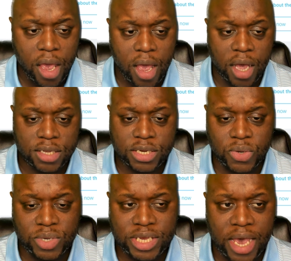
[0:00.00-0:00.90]
Uh,
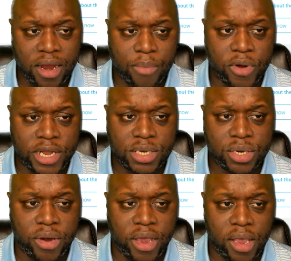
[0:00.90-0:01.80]
to set up or
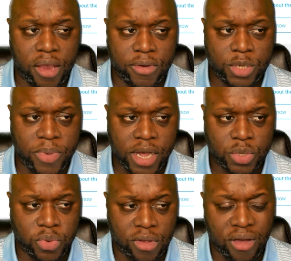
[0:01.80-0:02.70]
integrate GetResponse
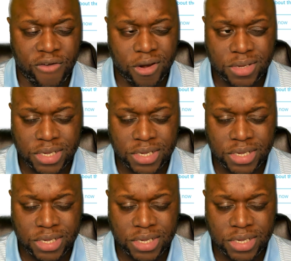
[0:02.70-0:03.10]
with ClickFunnels,